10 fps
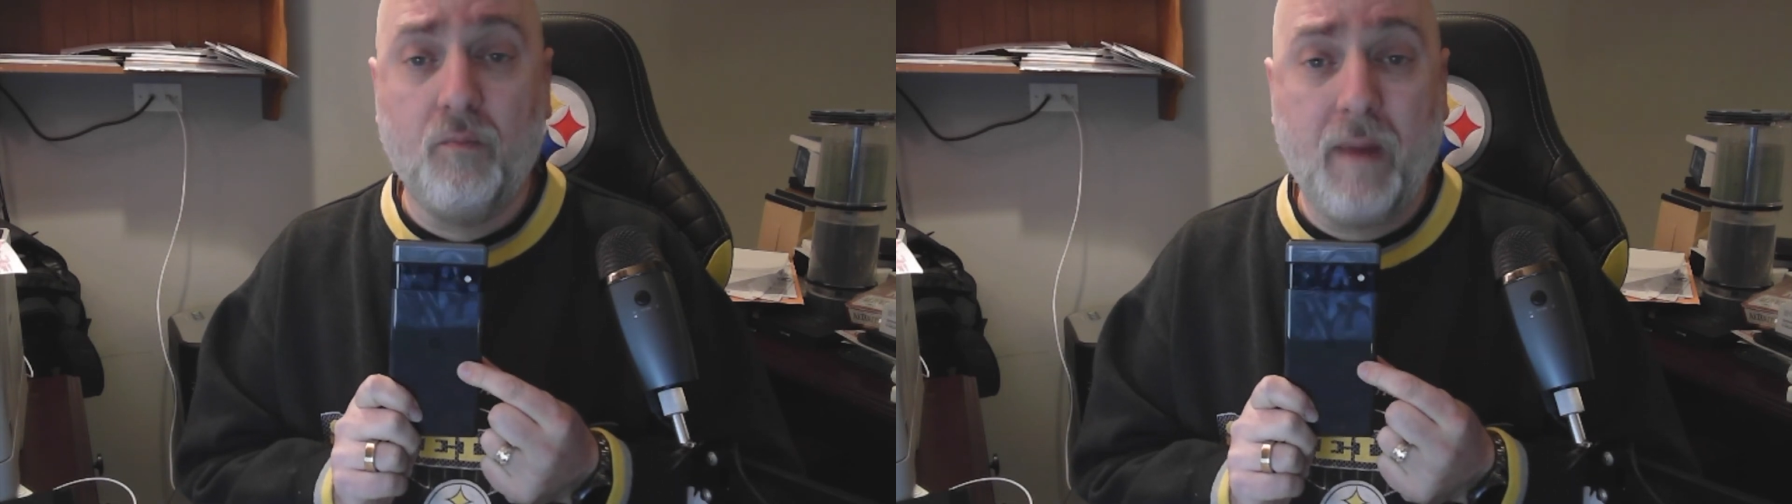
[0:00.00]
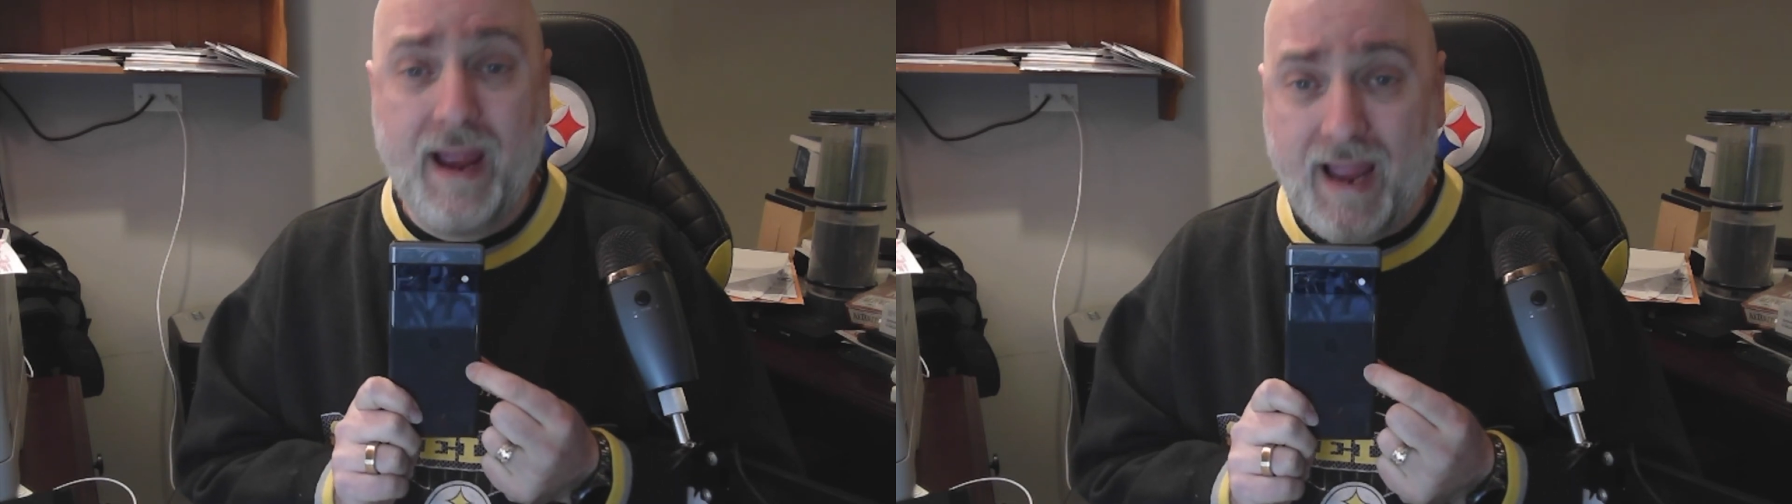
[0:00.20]

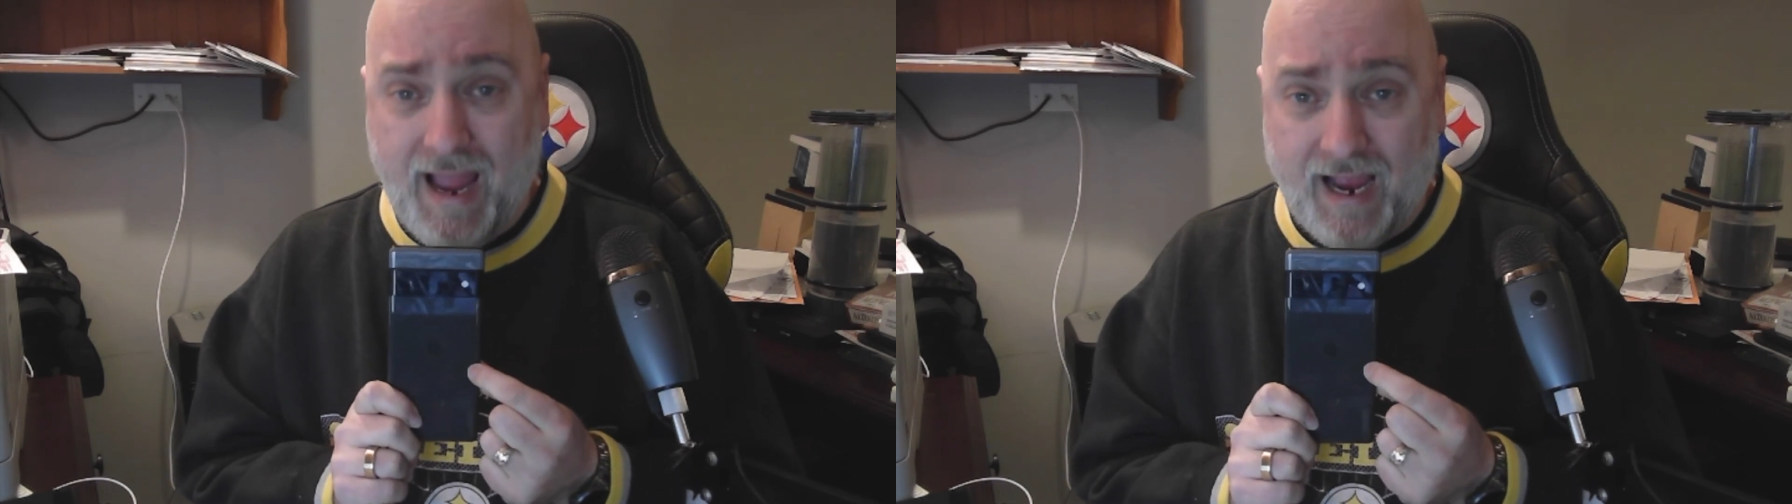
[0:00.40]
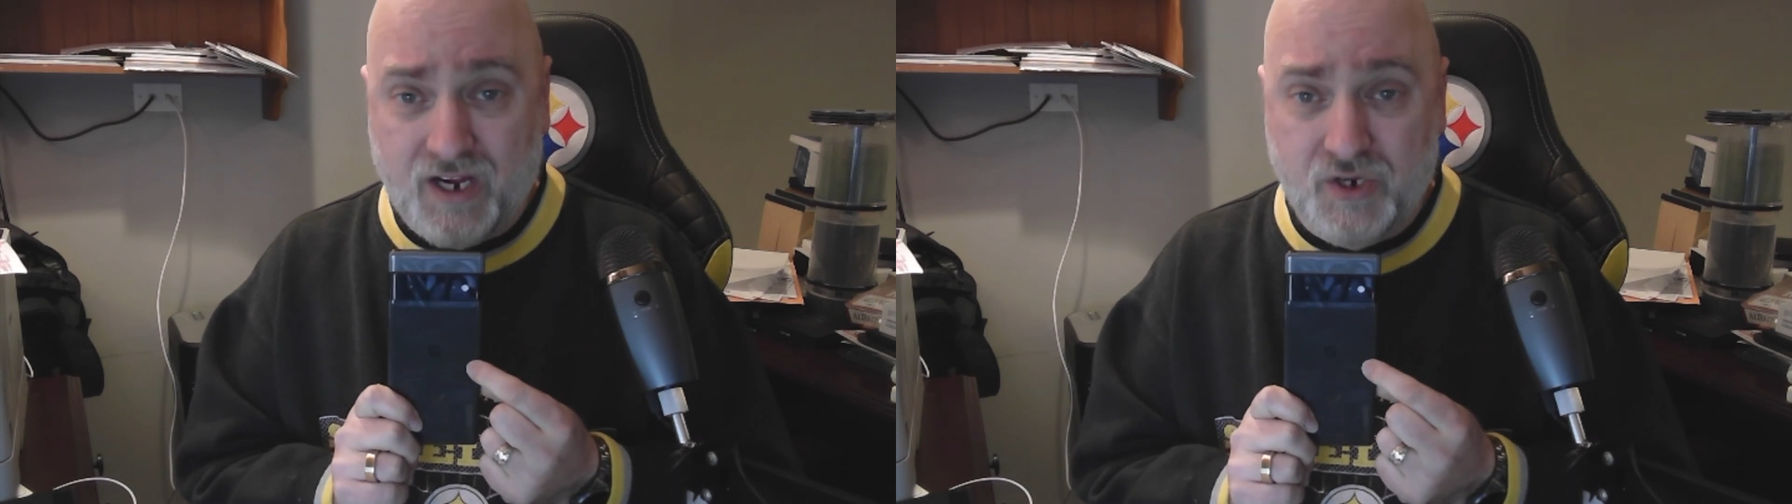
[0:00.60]
may
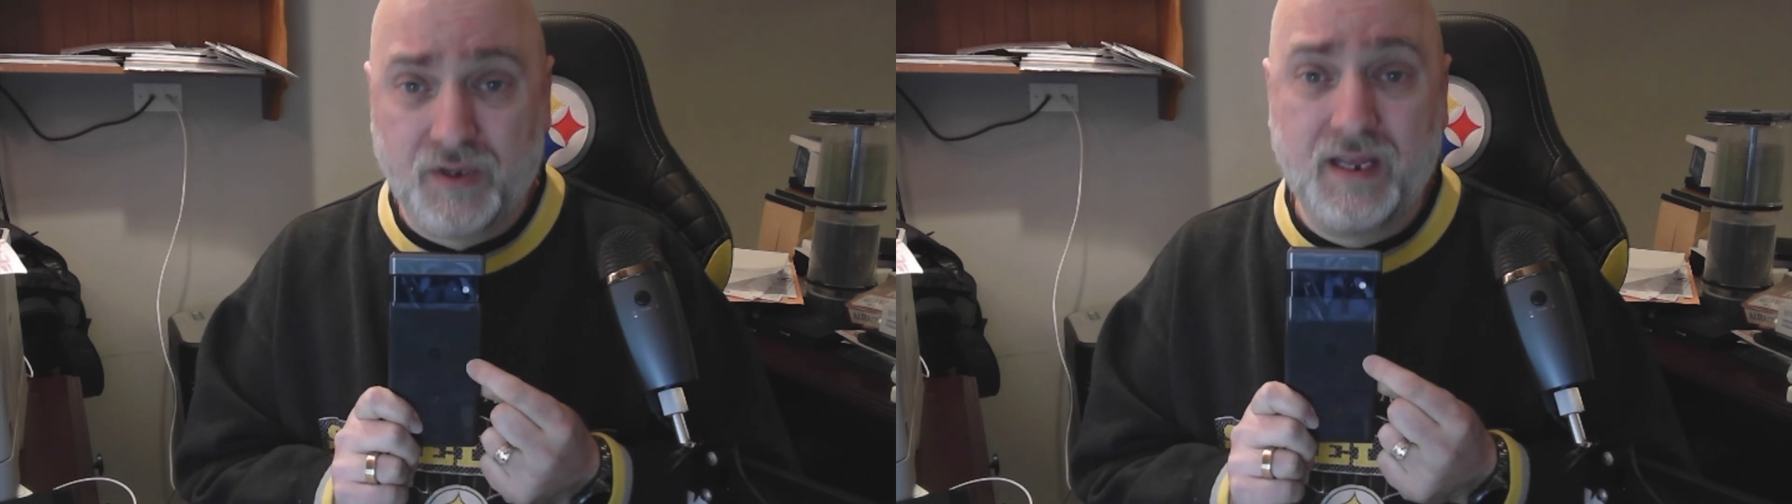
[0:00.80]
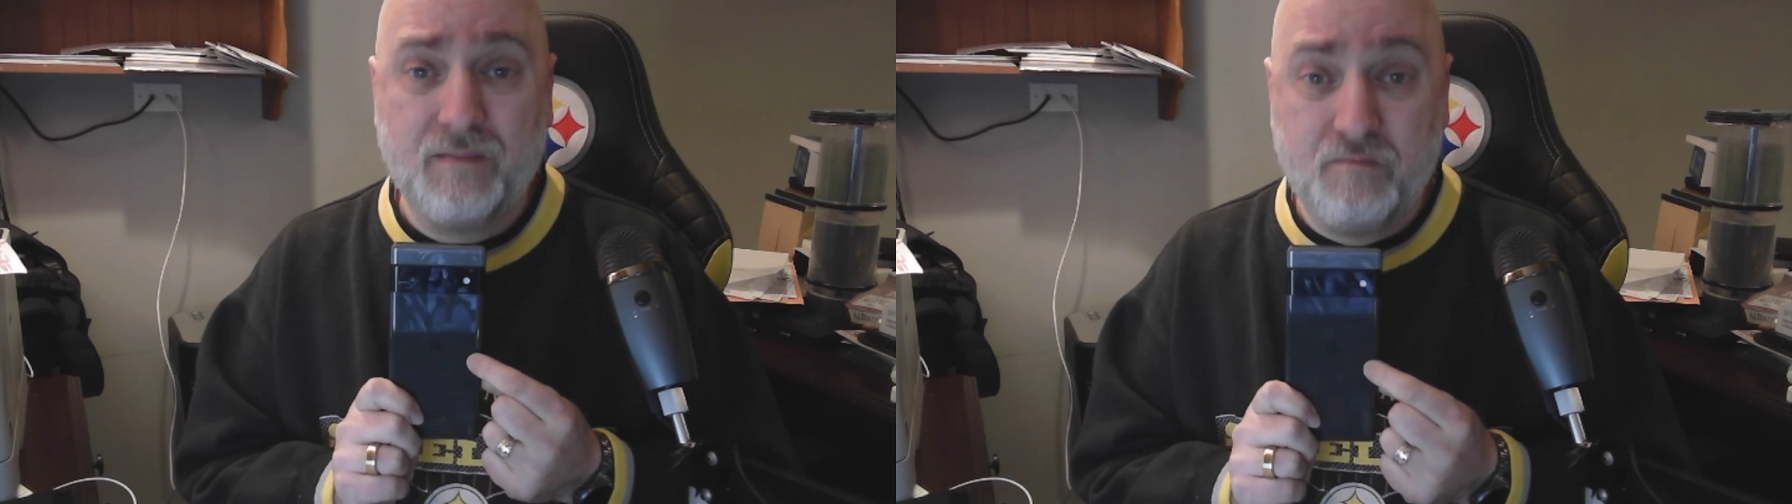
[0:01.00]

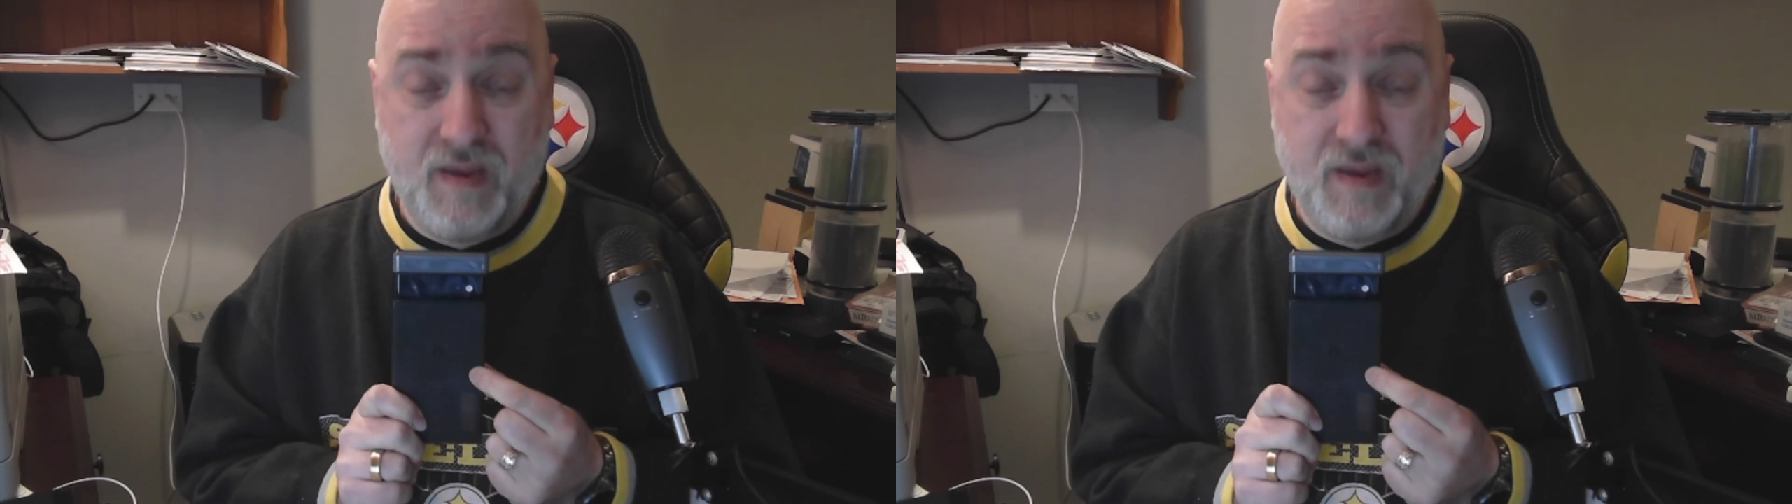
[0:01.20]
actually